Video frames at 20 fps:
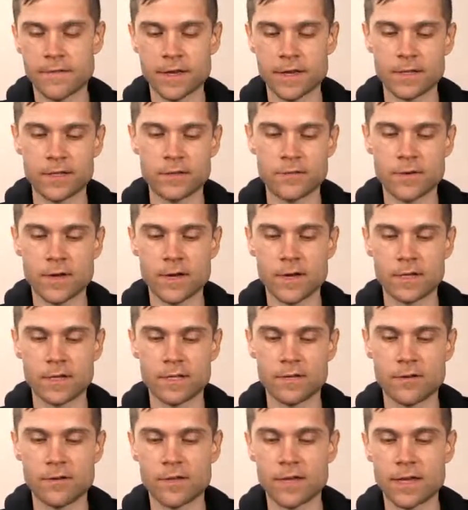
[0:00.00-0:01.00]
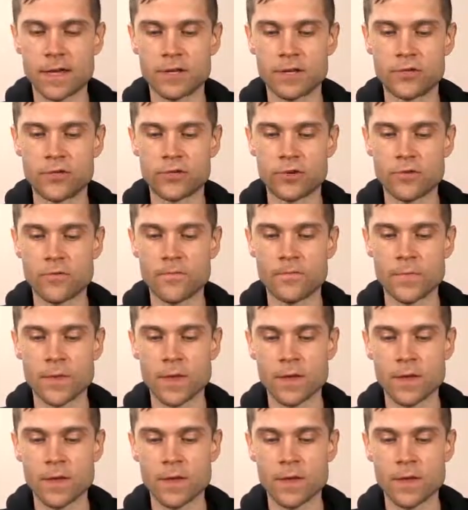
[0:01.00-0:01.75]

yet, so kind of still on the intro.